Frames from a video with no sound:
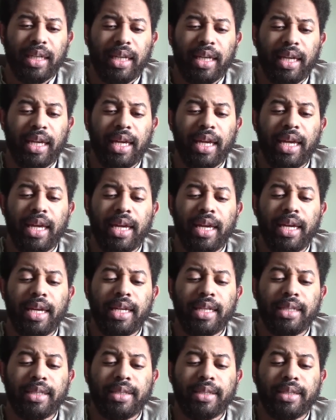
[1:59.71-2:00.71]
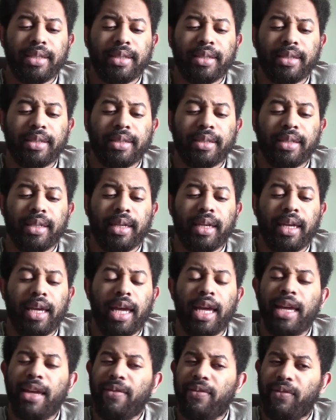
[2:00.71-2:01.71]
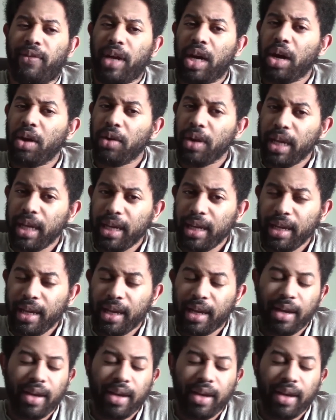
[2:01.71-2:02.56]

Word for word: is a very,